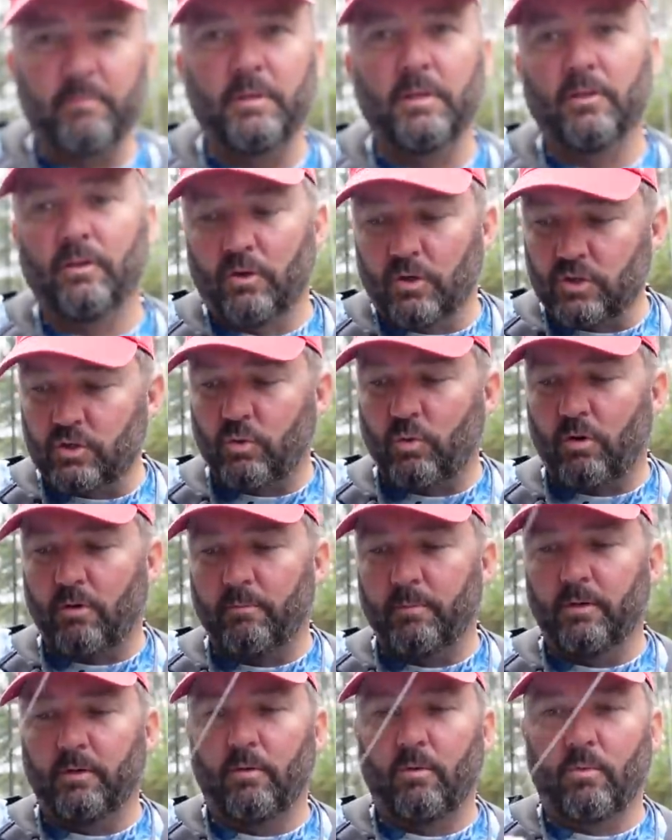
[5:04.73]
bill or a square
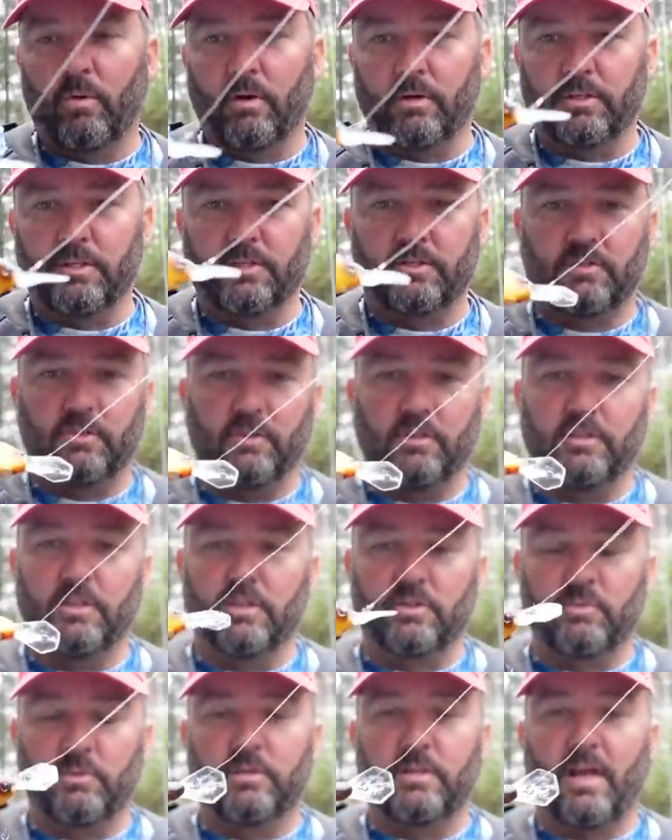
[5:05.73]
bill will work just good.
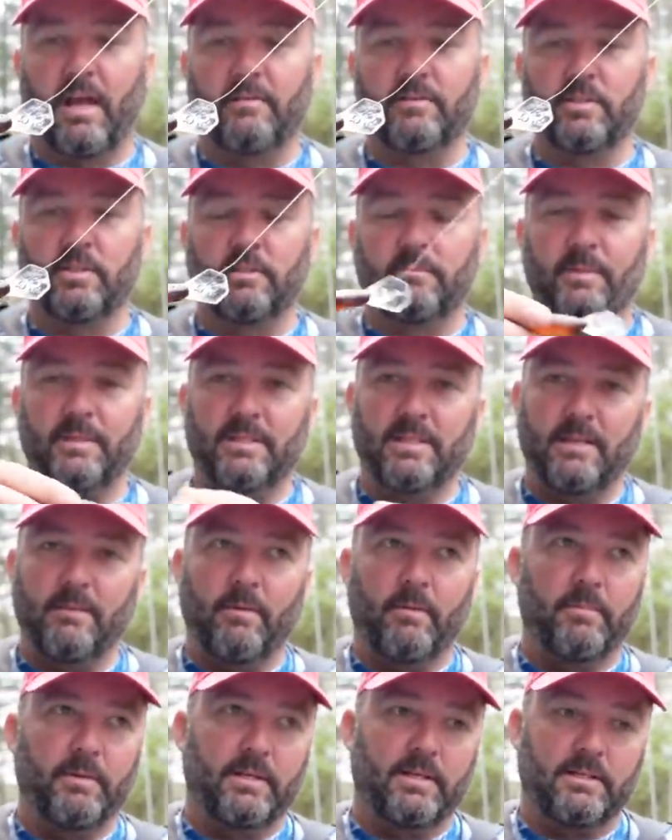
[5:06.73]
This one dives a little bit
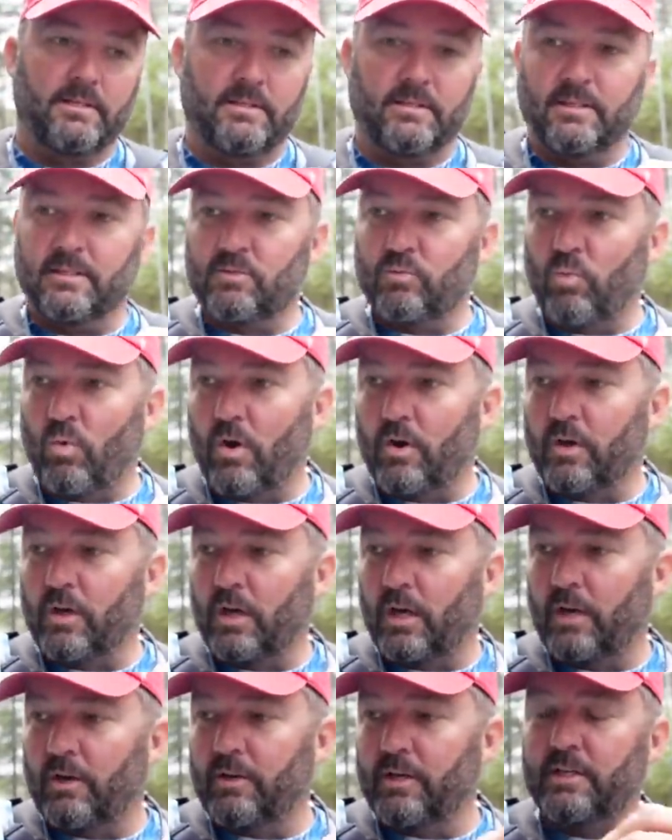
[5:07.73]
deeper because this water
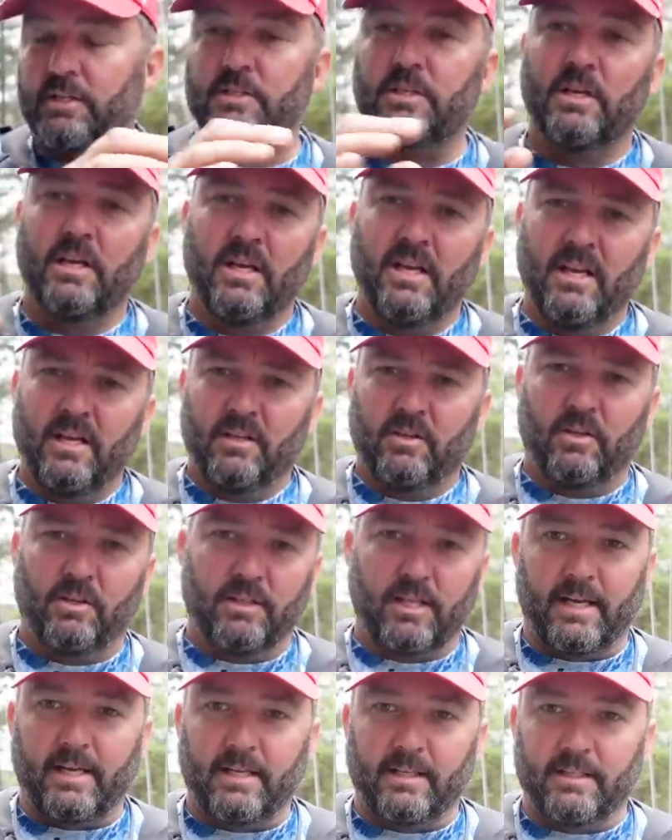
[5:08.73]
clarity is the
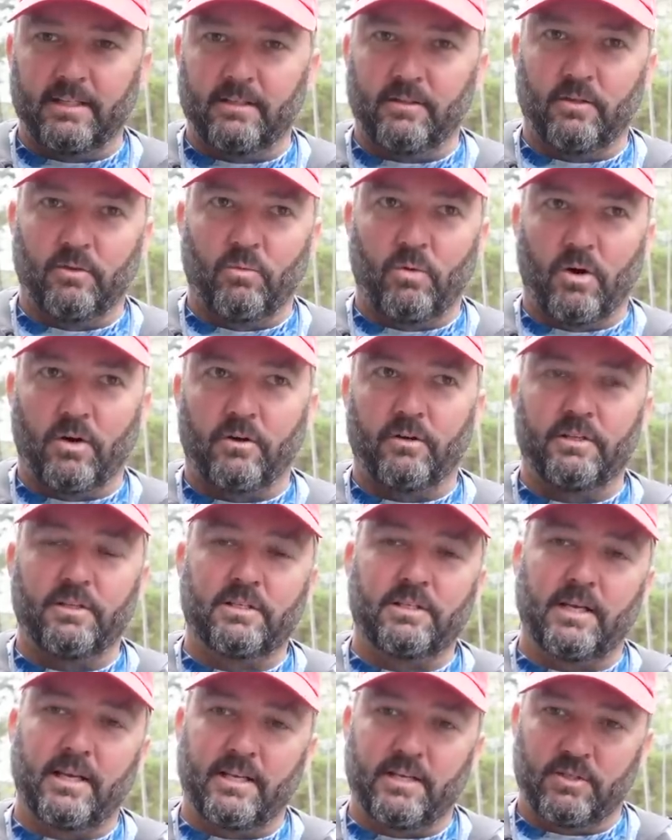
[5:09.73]
lake in the, the water in
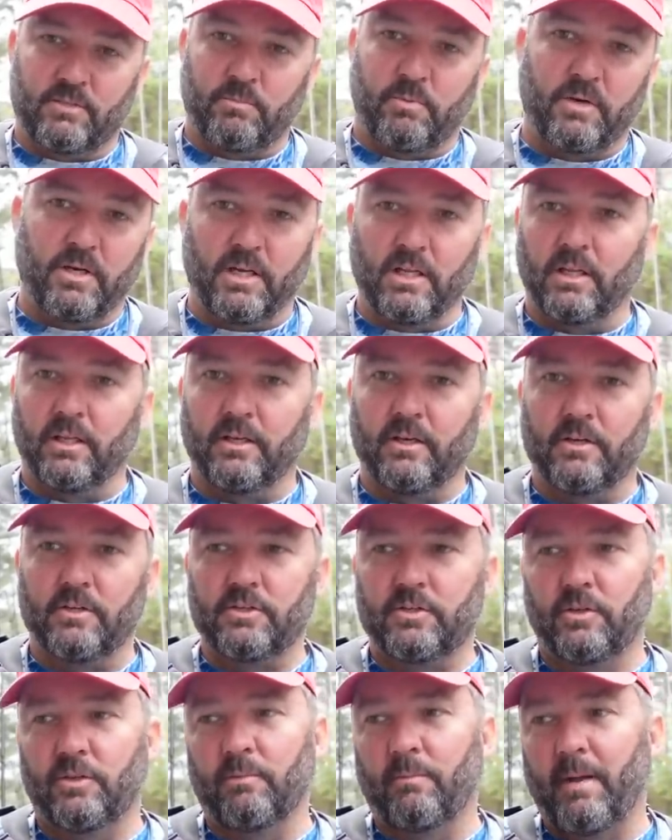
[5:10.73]
this lake is pretty clear,
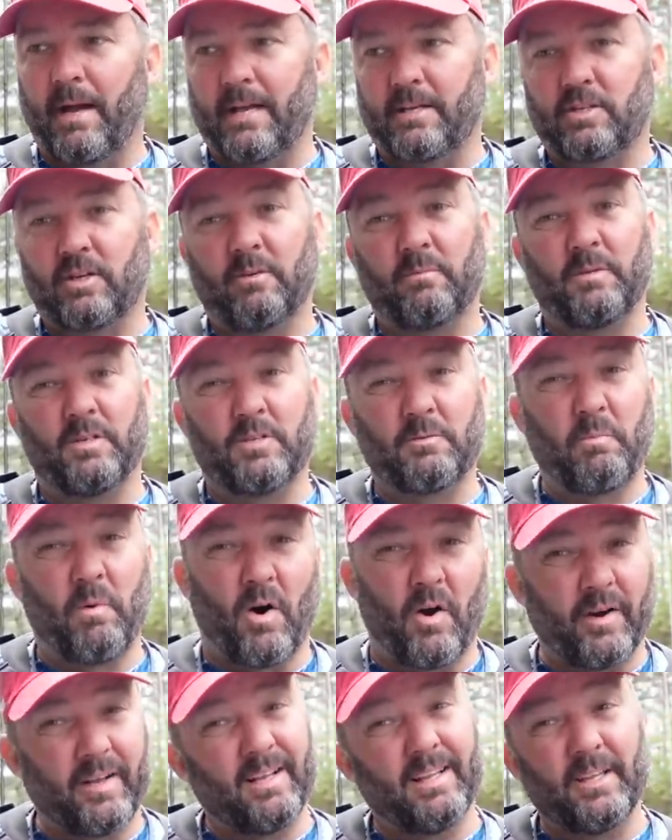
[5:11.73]
so the bass are gonna be
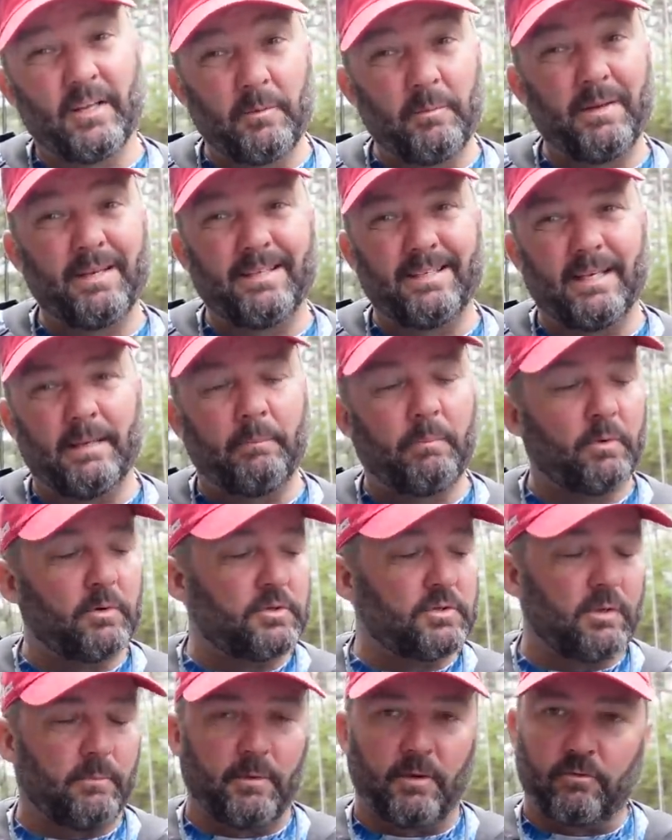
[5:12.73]
spawning a little bit
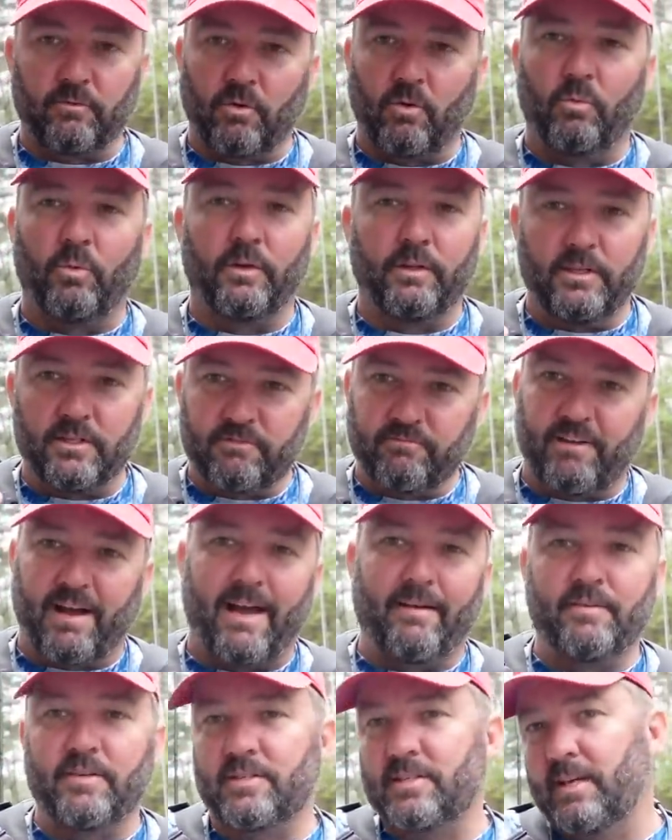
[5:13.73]
deeper. So I'm gonna throw one that's
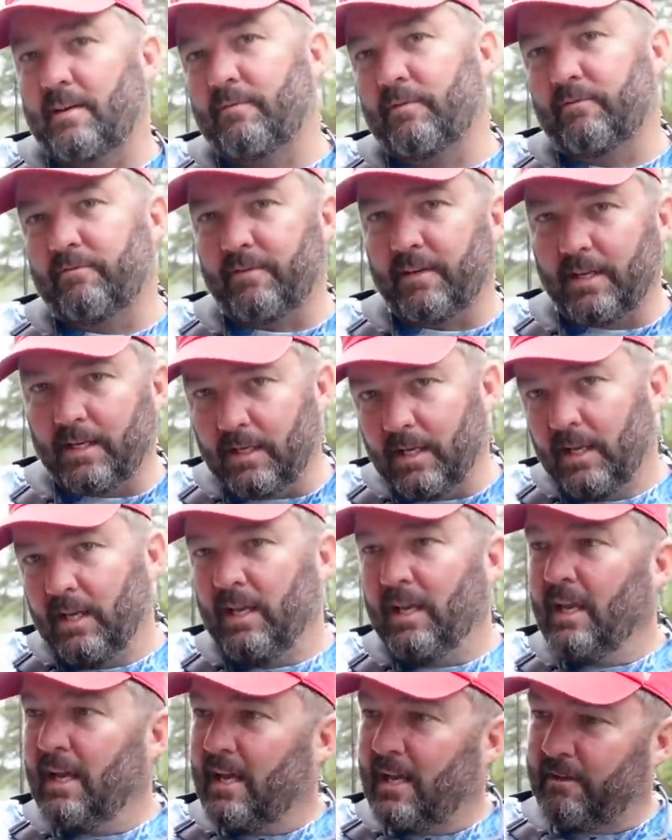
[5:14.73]
five to seven feet.
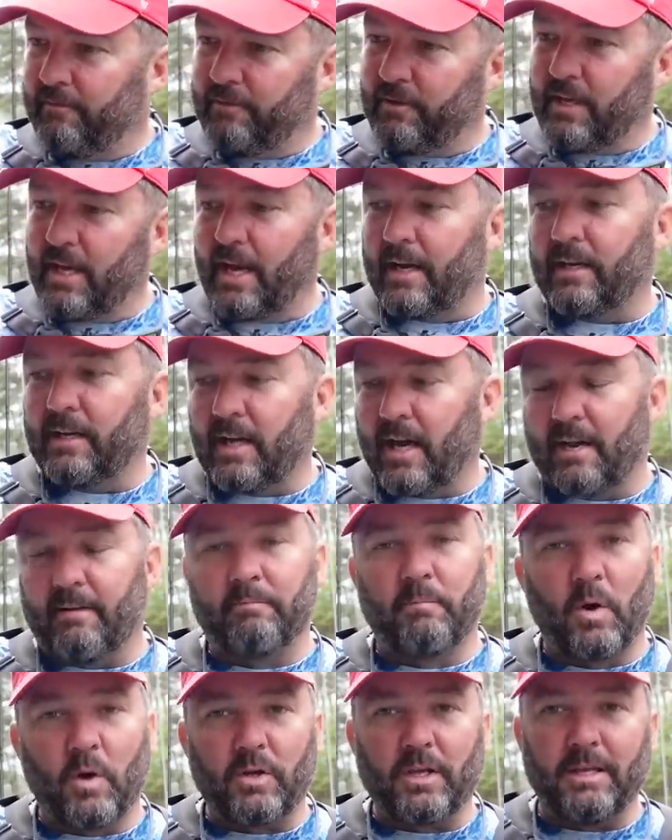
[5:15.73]
If you got kind
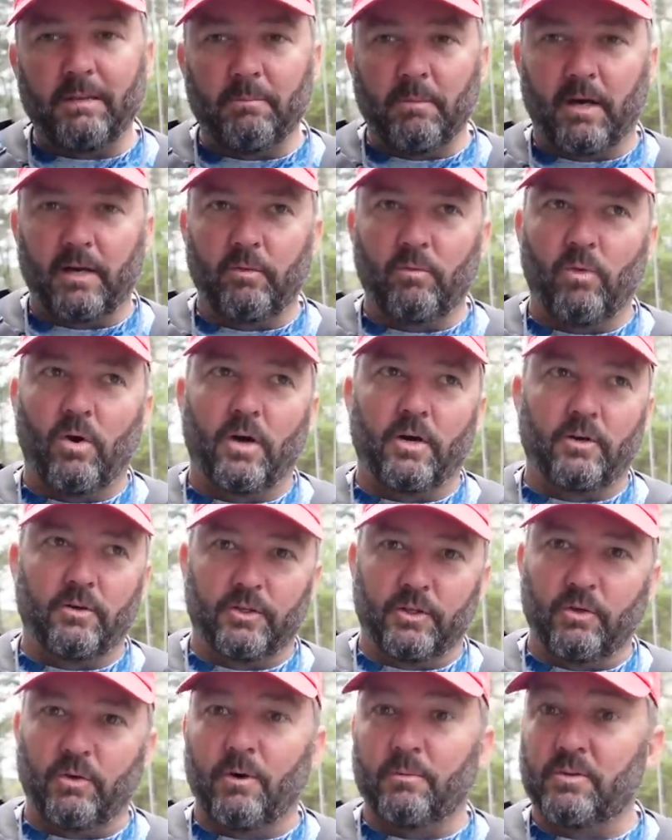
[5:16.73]
of murky, muddy water
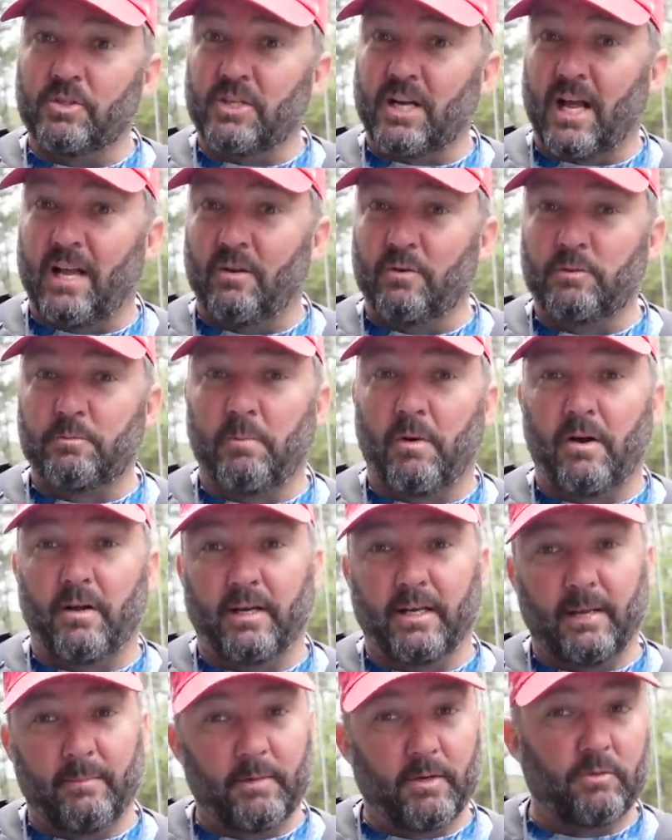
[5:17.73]
and they're up shallow
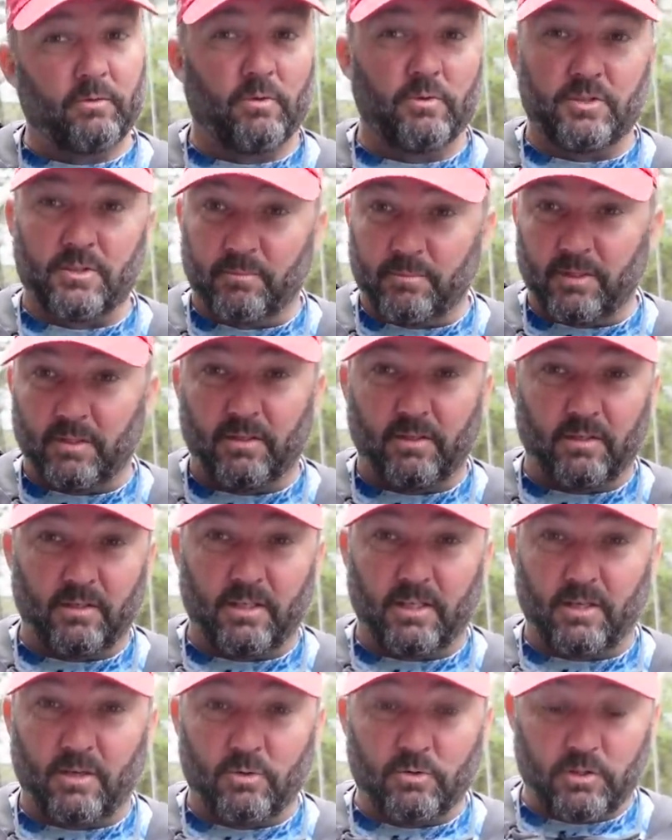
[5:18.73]
spawning, I'm gonna throw something
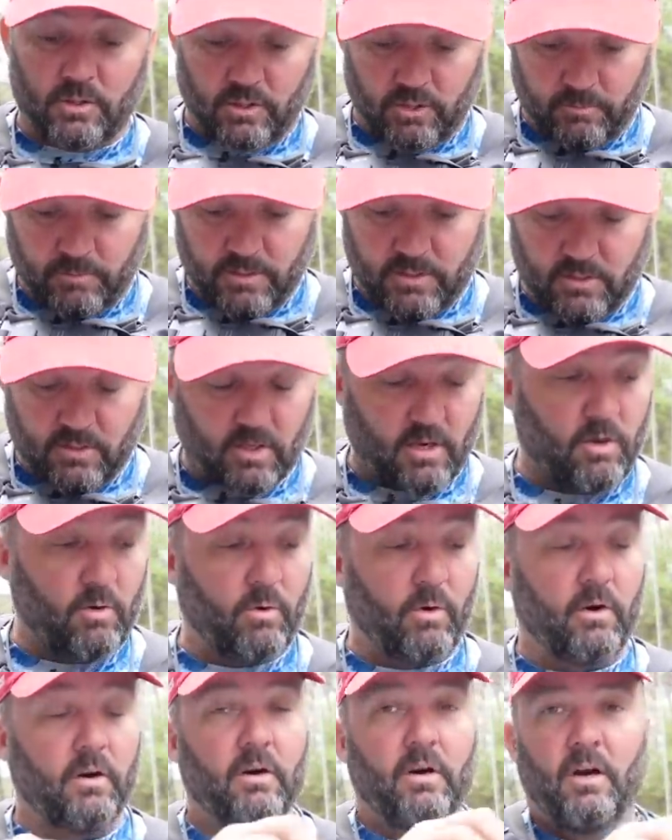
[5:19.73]
that, that goes a little bit
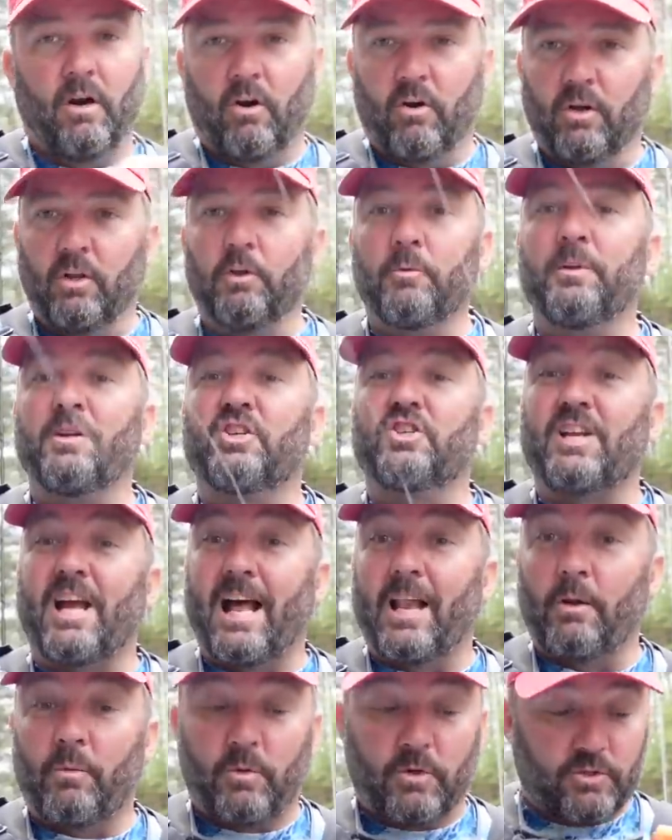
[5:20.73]
slower or a little bit
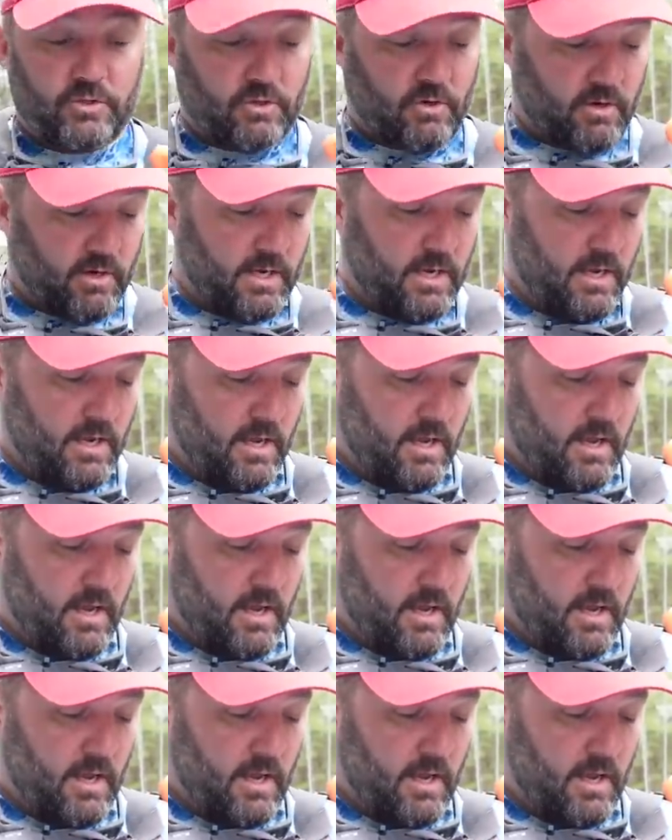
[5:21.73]
shallower, sorry.